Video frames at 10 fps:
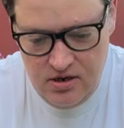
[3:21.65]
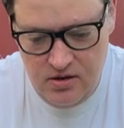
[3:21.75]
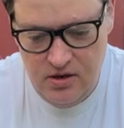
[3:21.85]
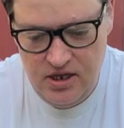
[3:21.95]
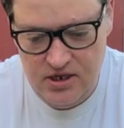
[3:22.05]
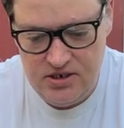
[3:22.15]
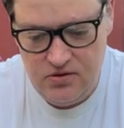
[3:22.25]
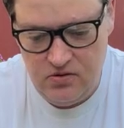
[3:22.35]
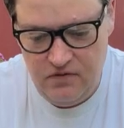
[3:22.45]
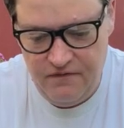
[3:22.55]
During a
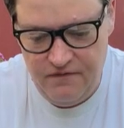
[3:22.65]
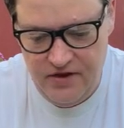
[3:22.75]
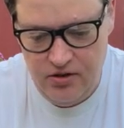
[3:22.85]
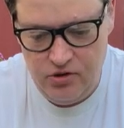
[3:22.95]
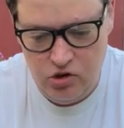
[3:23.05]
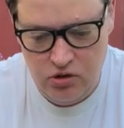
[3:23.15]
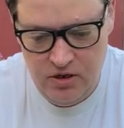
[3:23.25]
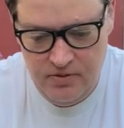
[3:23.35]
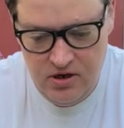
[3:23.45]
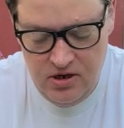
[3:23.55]
school field trip